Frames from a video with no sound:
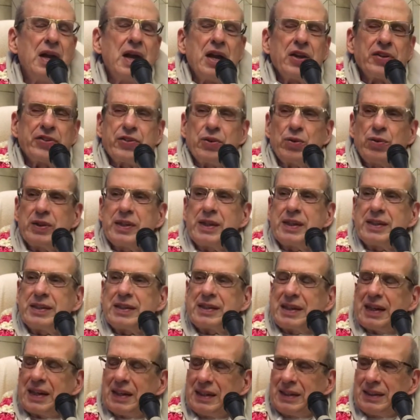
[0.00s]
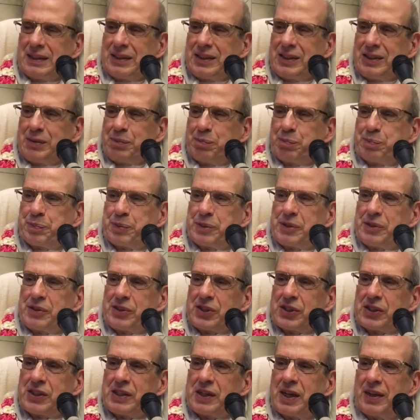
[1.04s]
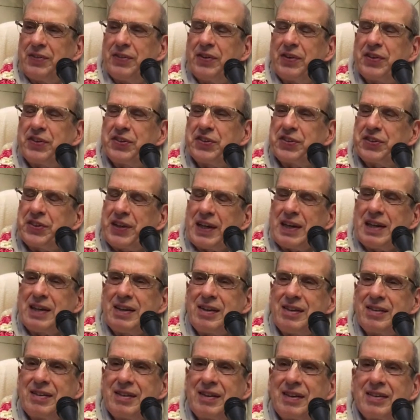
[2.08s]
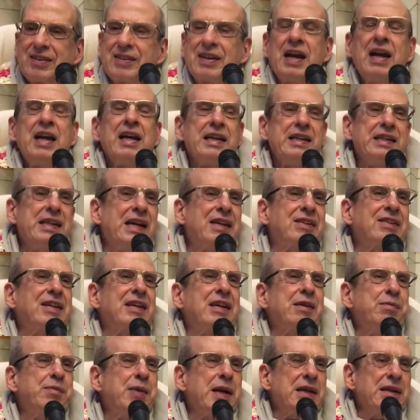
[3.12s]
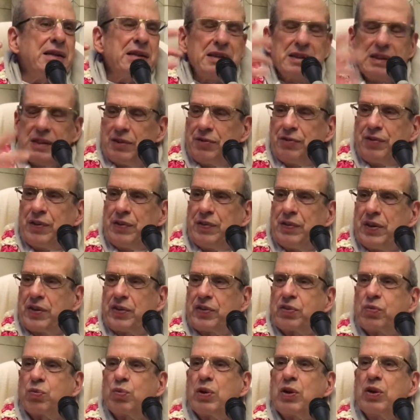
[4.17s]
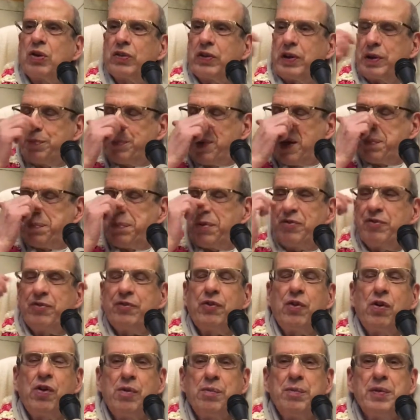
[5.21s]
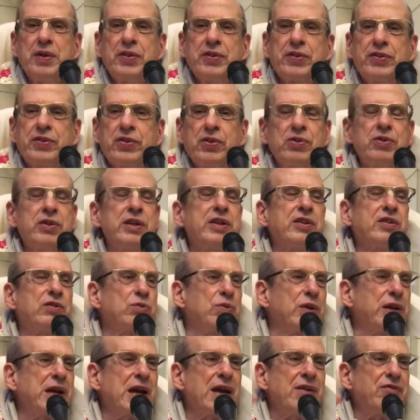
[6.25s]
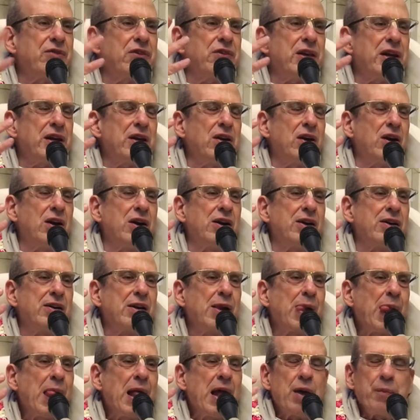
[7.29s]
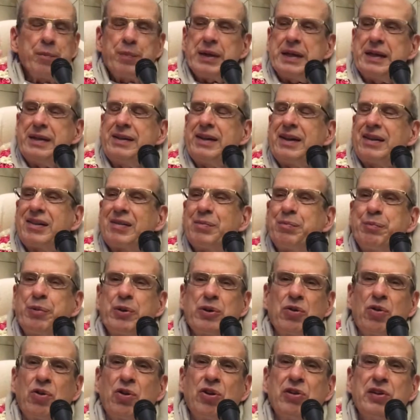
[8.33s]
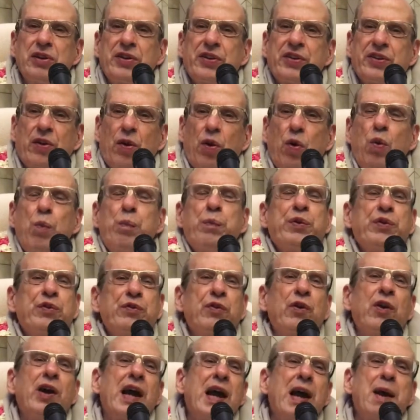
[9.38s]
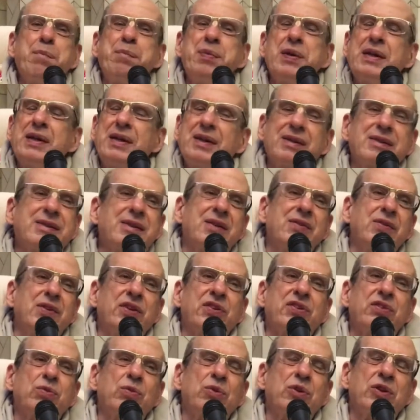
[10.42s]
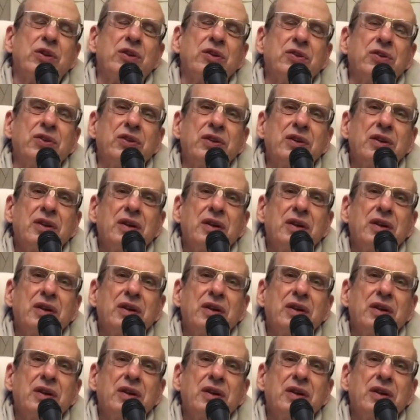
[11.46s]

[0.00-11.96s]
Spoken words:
So an intelligent person understands this. Yes, he may live in this world. He may perform his duties, whatever they are, but he doesn't put all his hopes for happiness in this world.